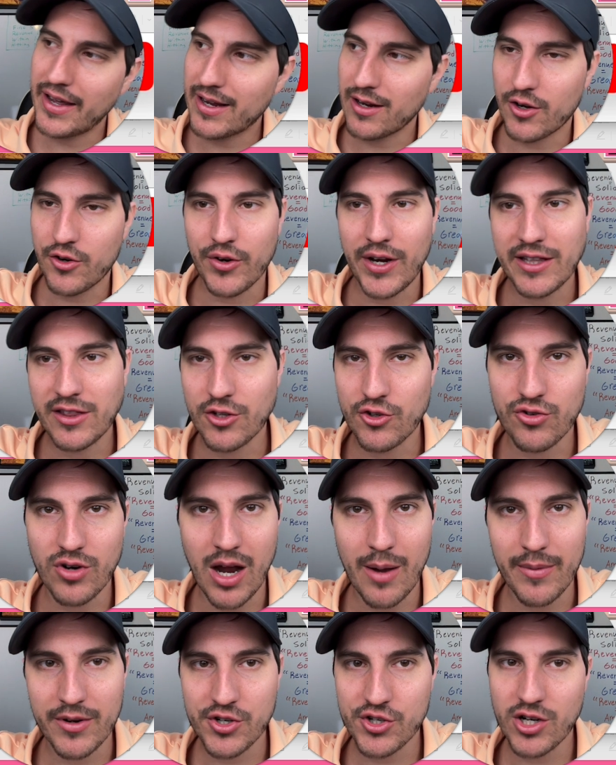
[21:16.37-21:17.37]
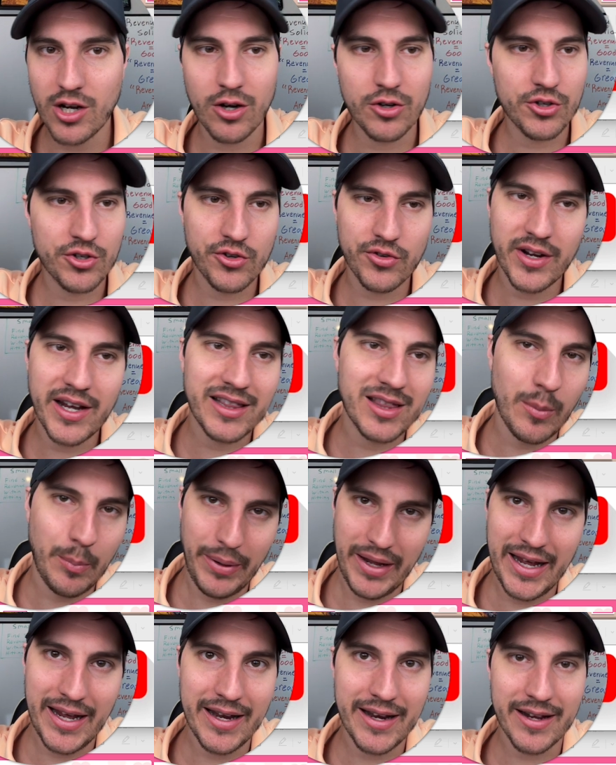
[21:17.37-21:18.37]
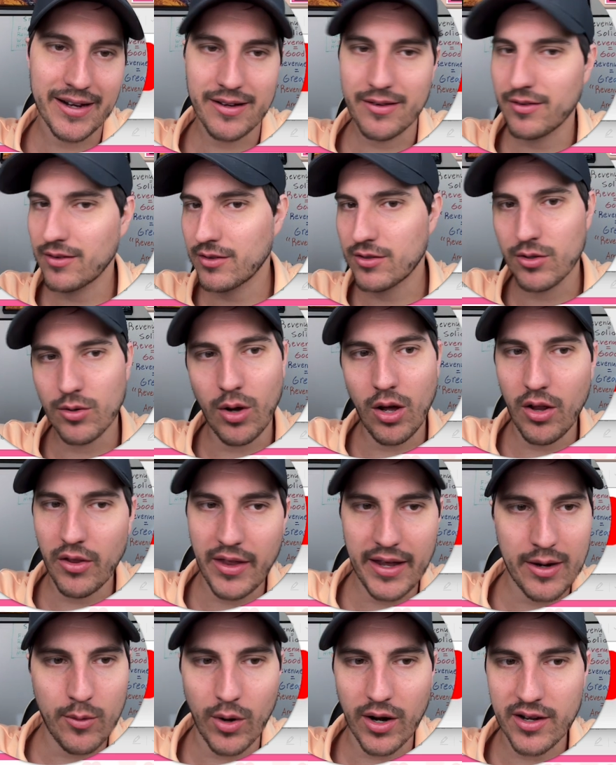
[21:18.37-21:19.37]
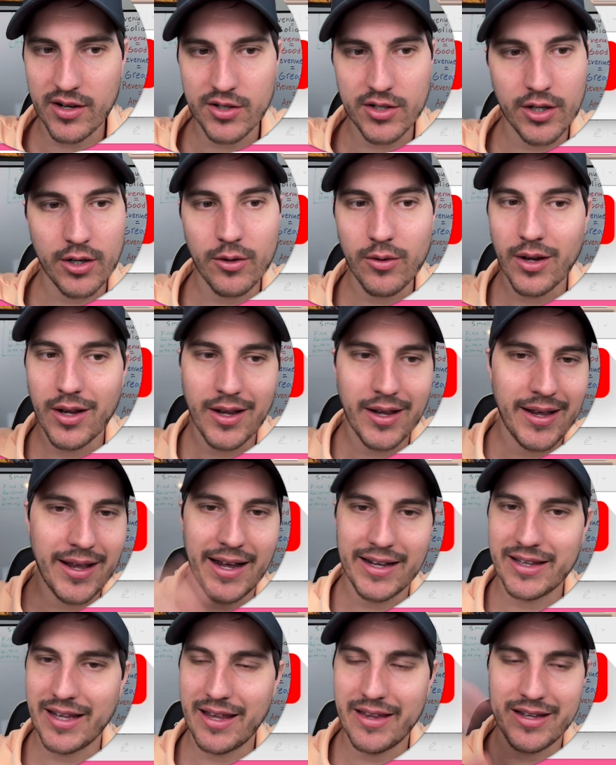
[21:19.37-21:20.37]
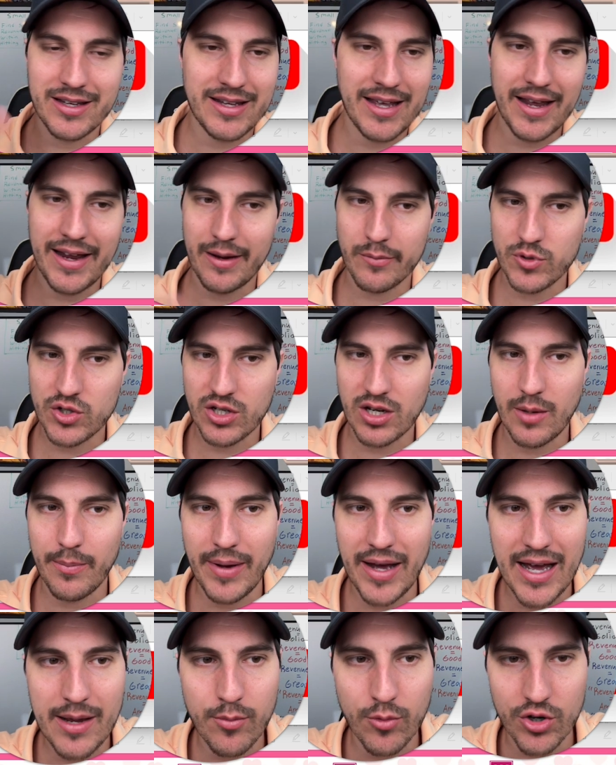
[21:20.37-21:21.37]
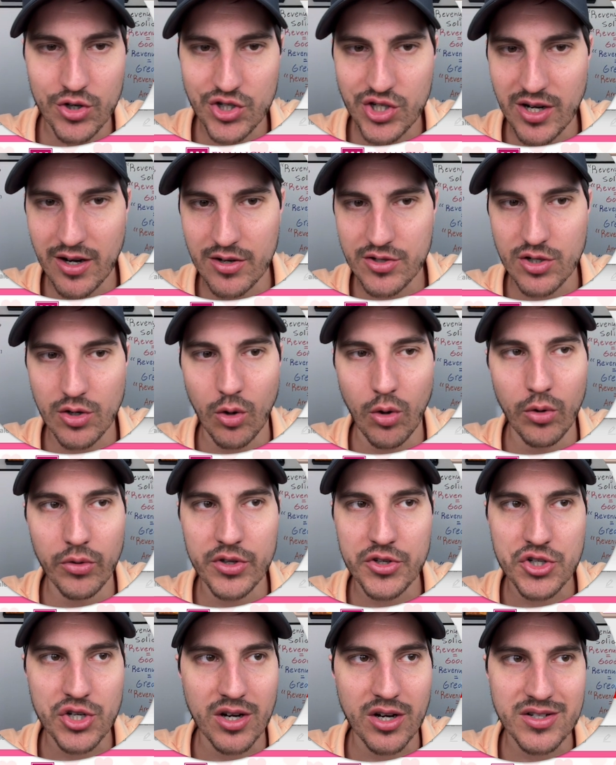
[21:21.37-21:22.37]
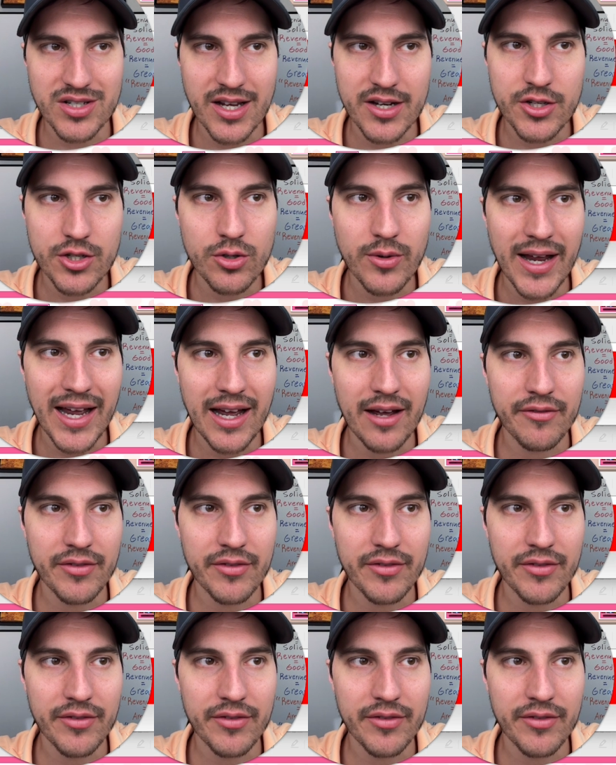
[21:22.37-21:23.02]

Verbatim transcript: create the drama show, create the panic, do all they want to do. At the end of the day, I'm just going to buy more shares and hold the shares I do have.